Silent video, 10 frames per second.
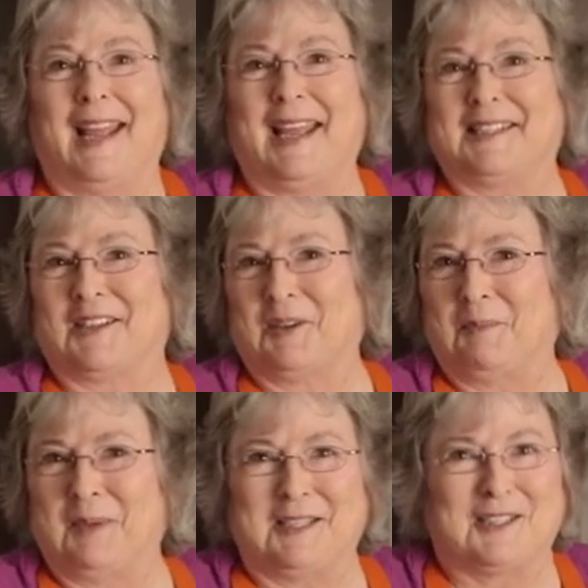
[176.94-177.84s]
He's
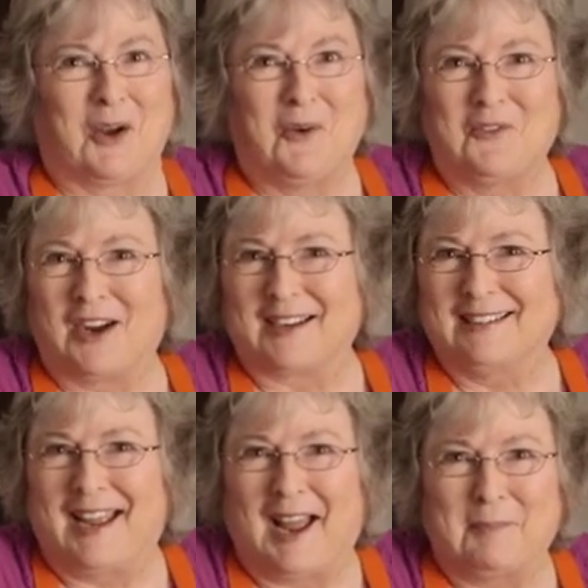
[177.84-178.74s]
gonna be so
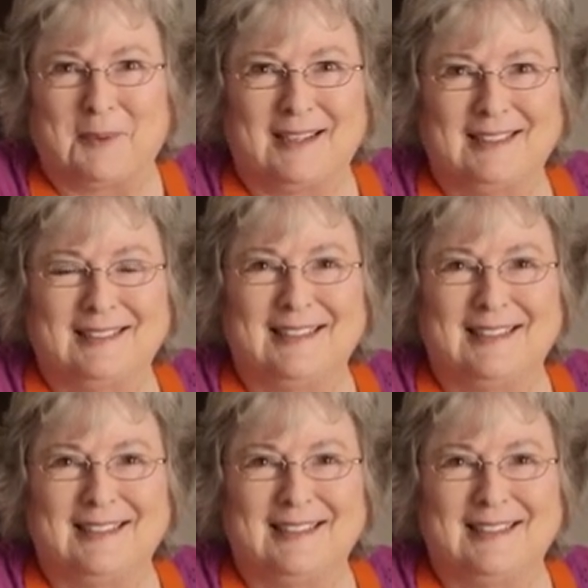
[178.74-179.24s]
fucking happy.